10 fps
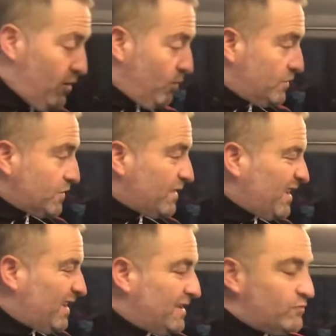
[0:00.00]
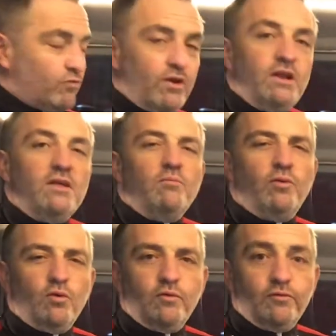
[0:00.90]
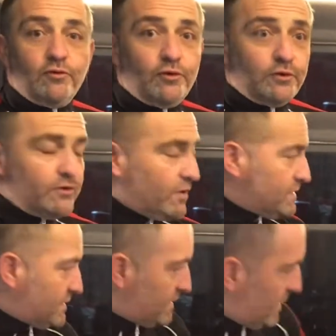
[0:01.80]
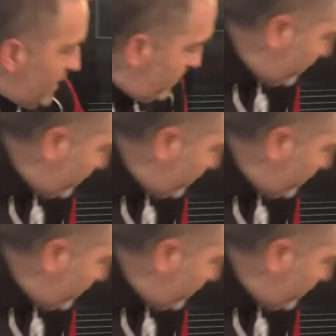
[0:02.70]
which I think is really important for a good night's sleep.